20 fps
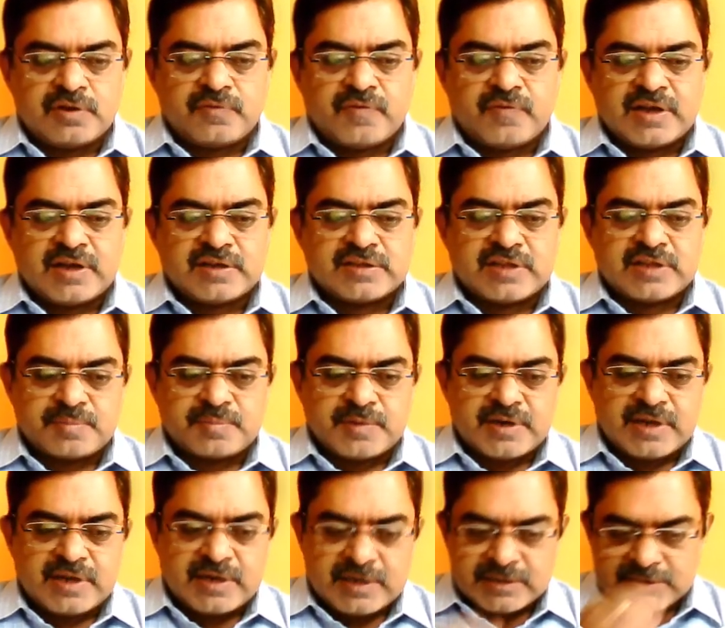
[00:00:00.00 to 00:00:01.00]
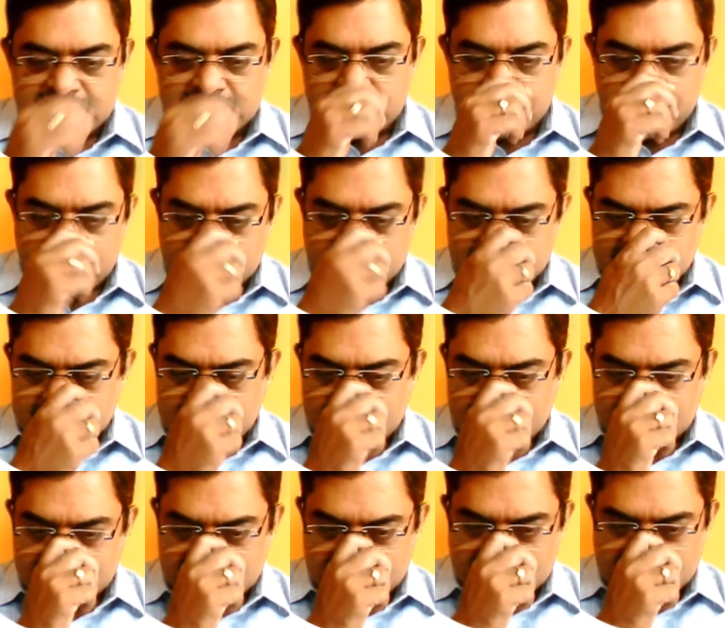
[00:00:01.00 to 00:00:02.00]
while thermal energy remains
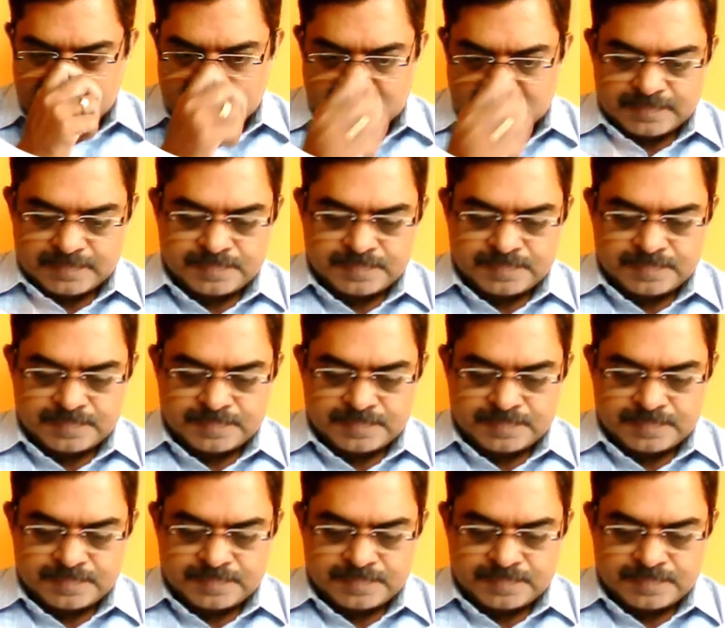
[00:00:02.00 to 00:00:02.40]
constant.